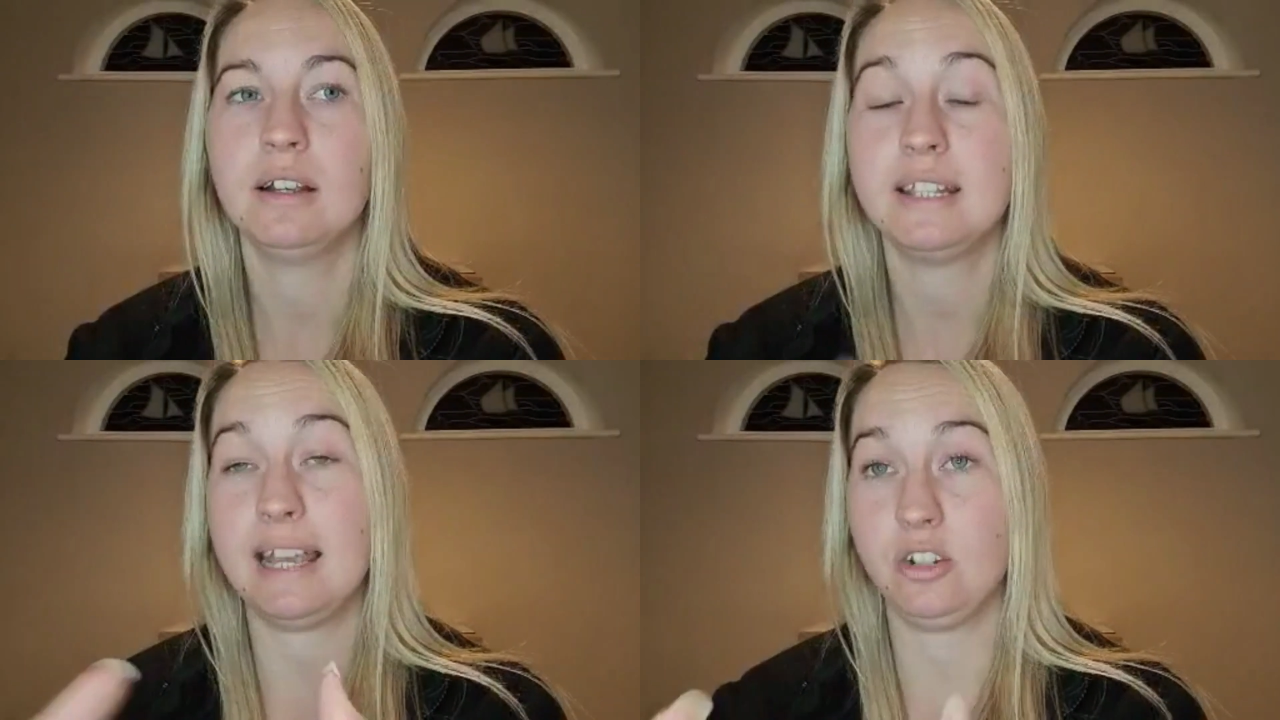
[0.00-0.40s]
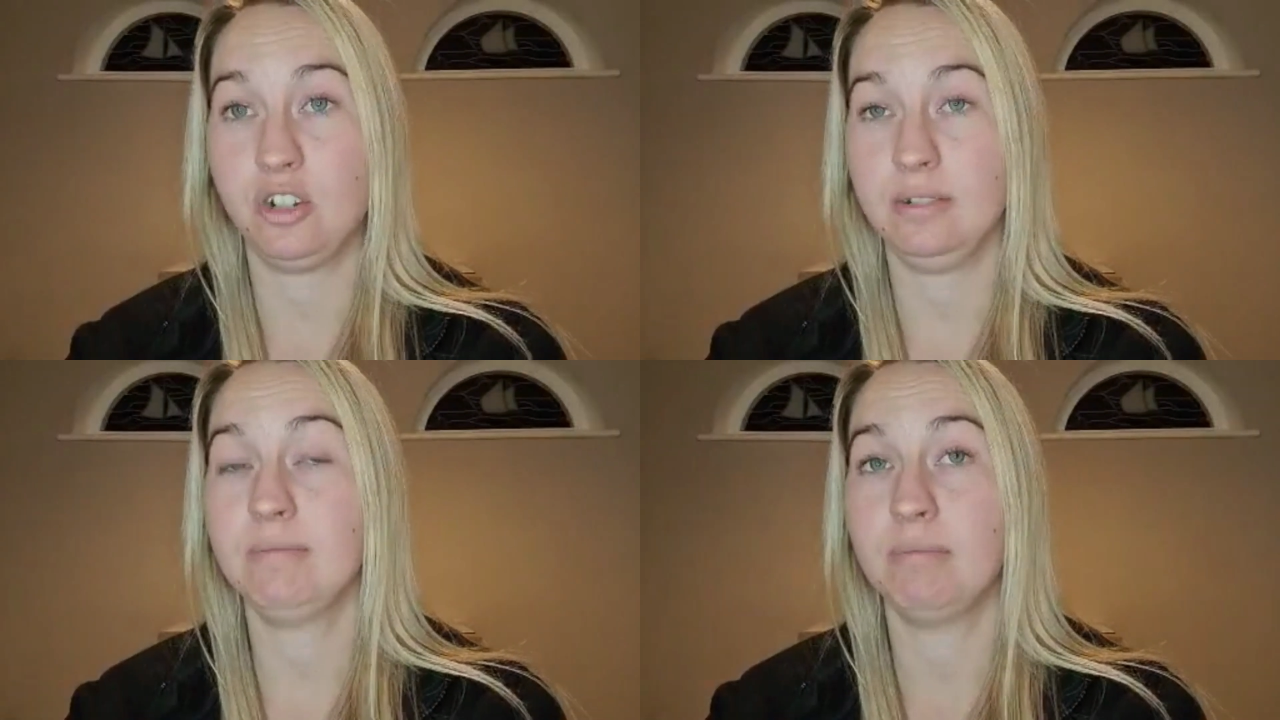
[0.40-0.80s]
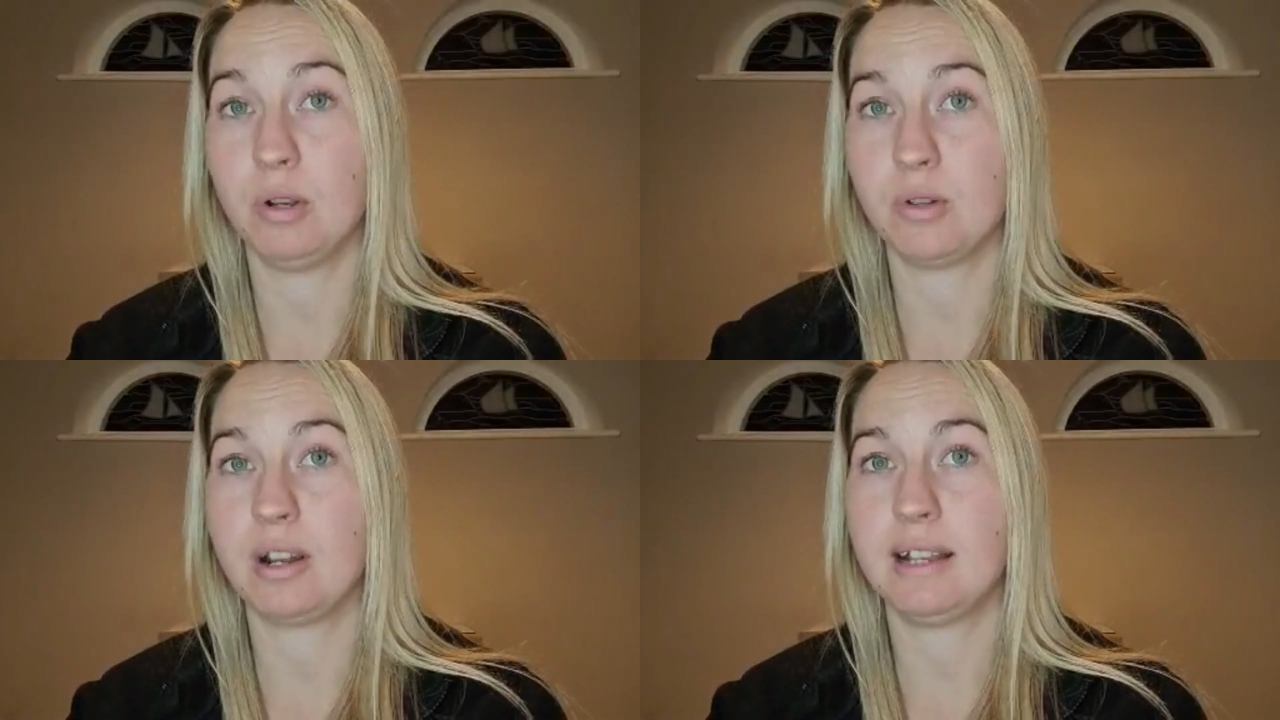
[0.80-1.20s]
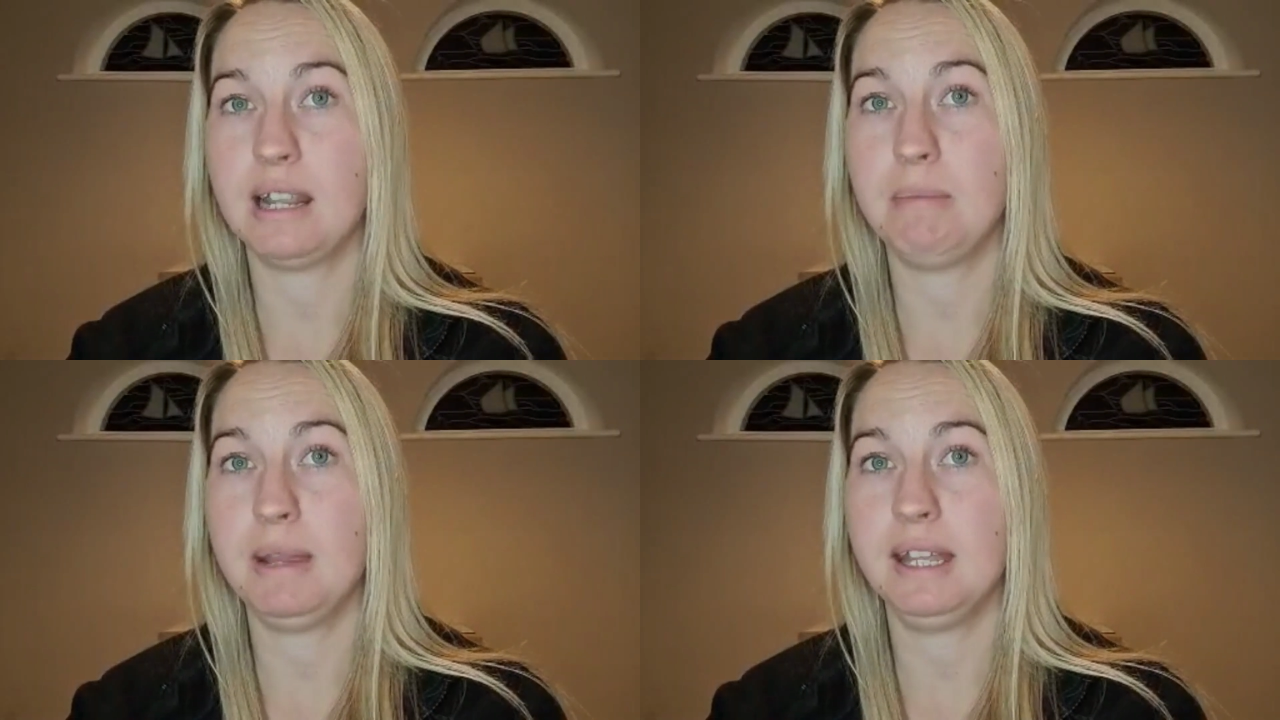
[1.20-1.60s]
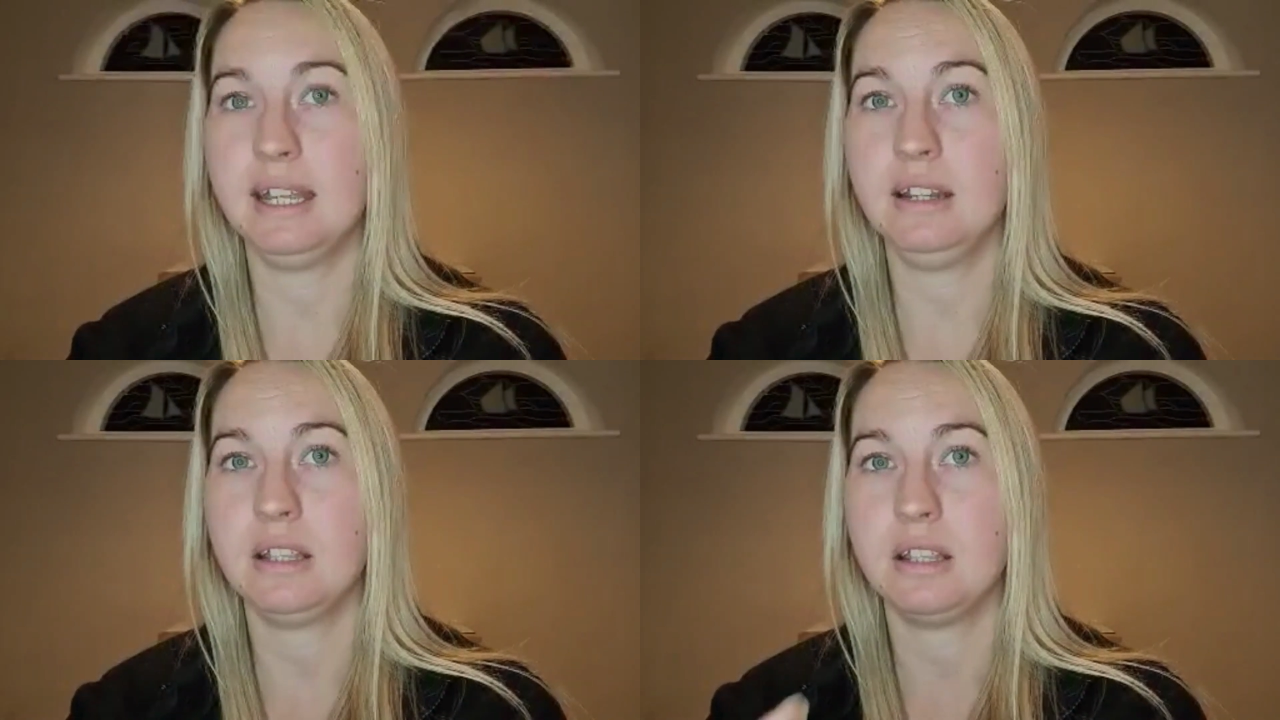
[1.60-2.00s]
Attention, most likely being
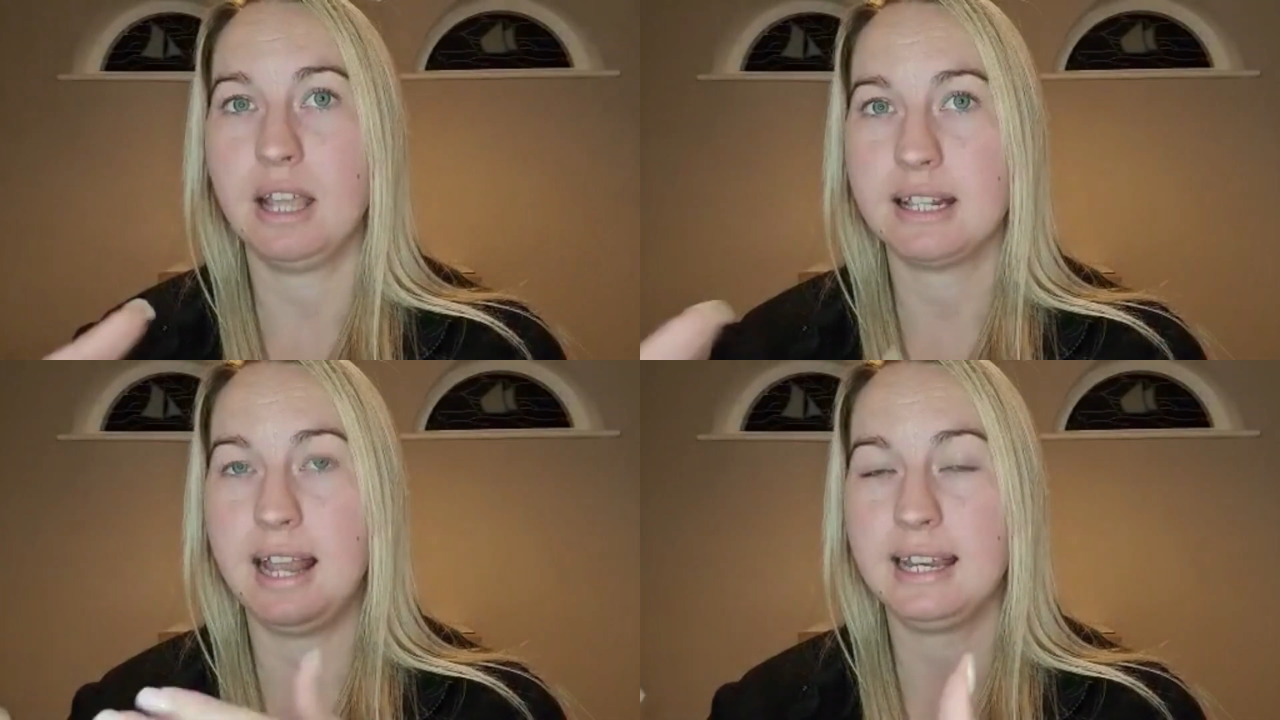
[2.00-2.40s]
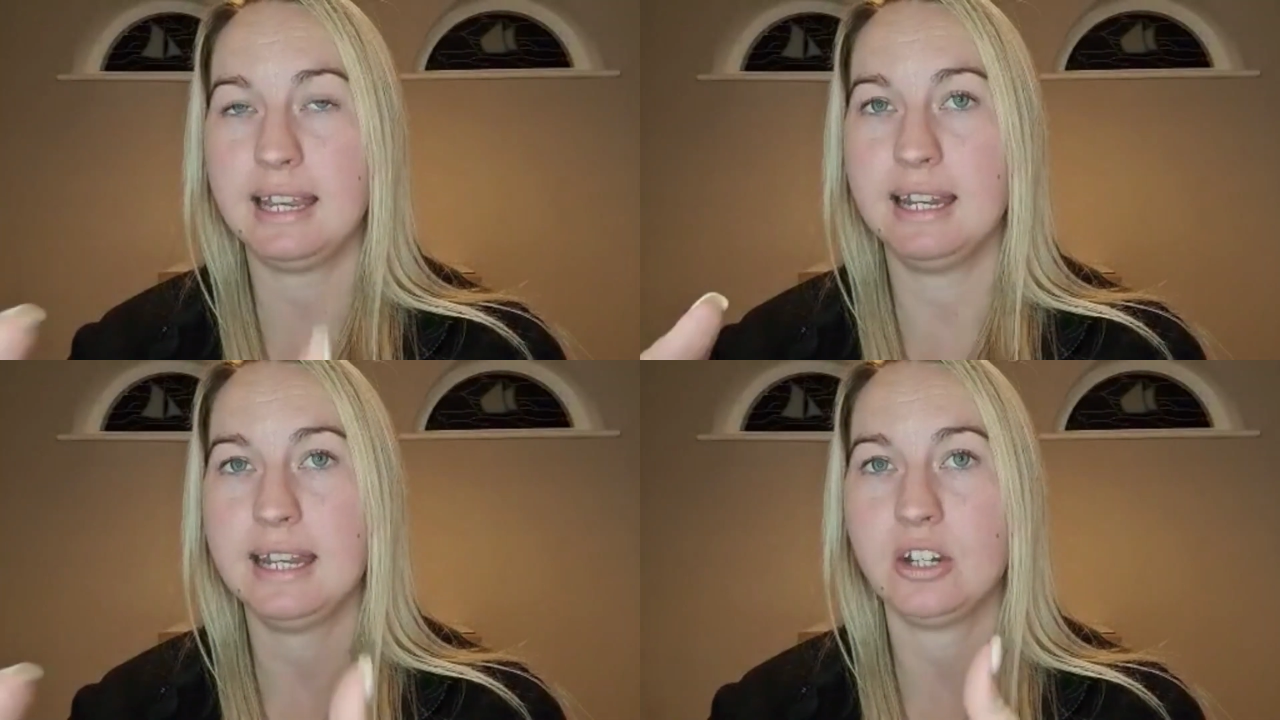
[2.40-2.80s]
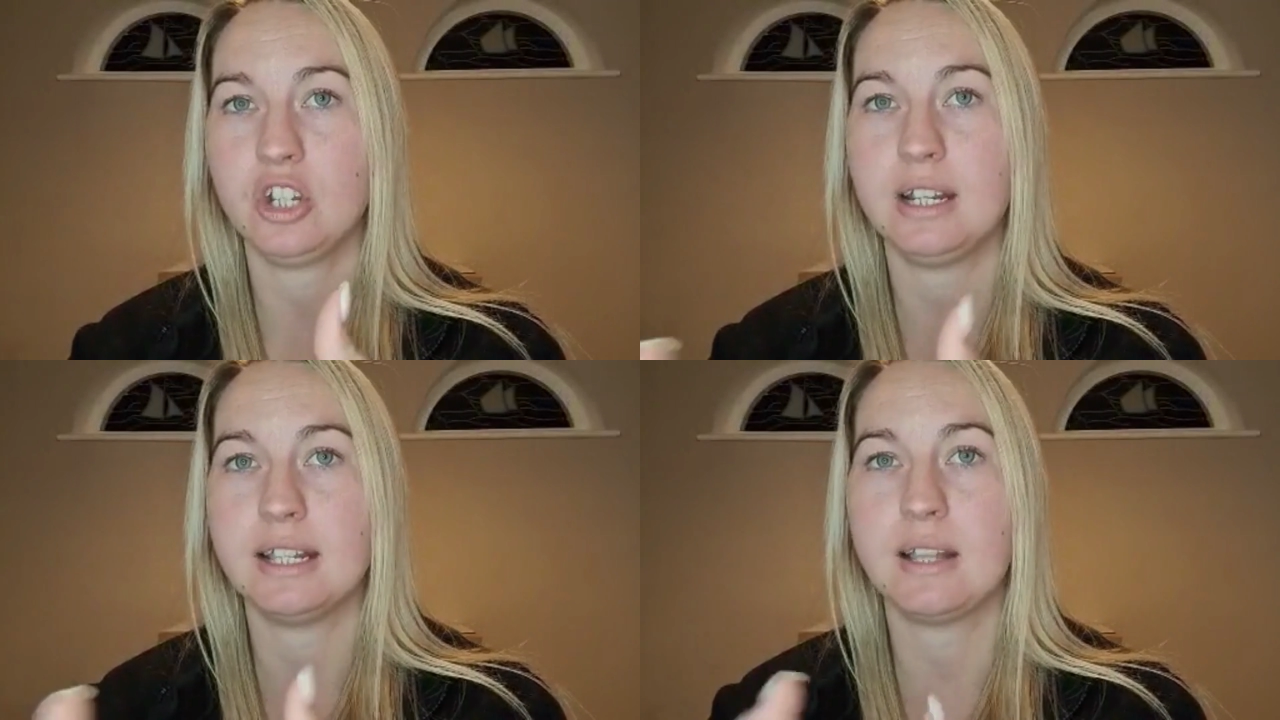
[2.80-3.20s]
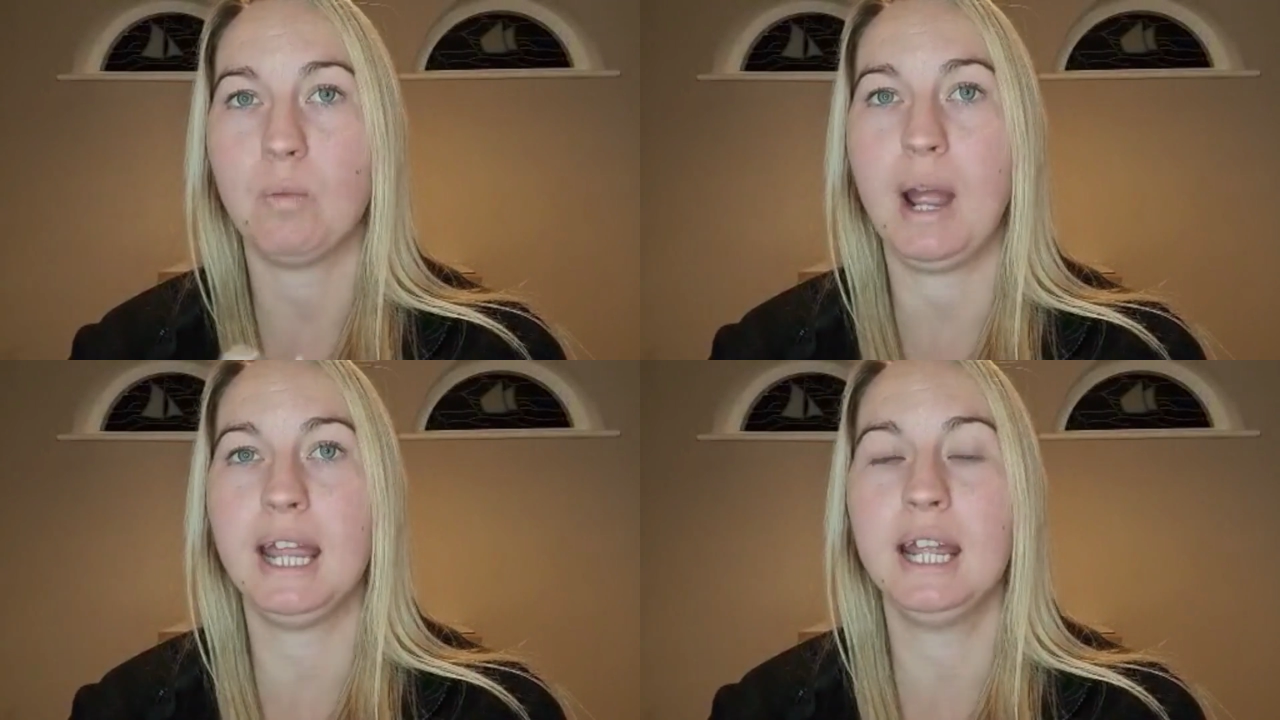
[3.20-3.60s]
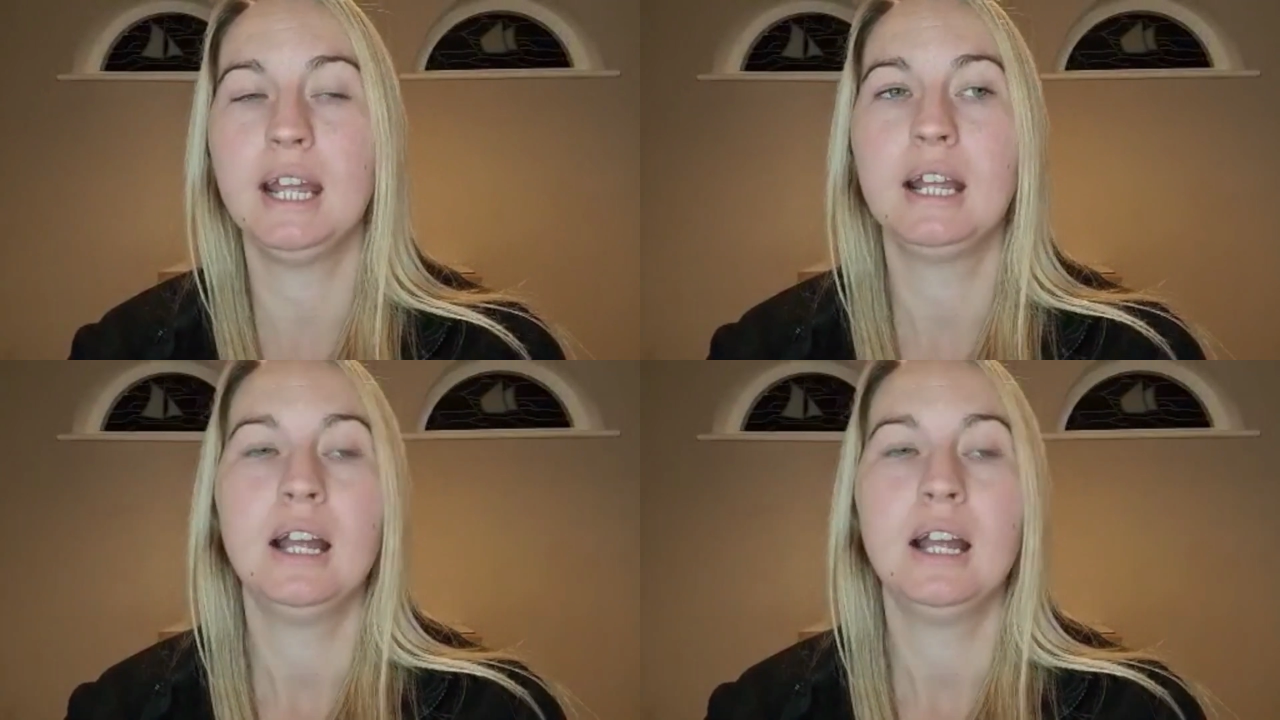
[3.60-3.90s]
it, that there's lacking attention in some way.